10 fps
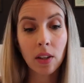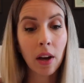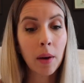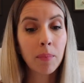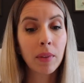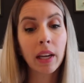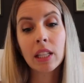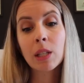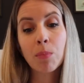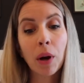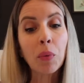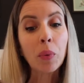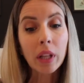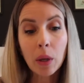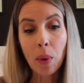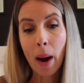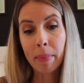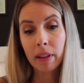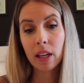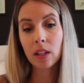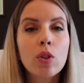It can spread really rapidly.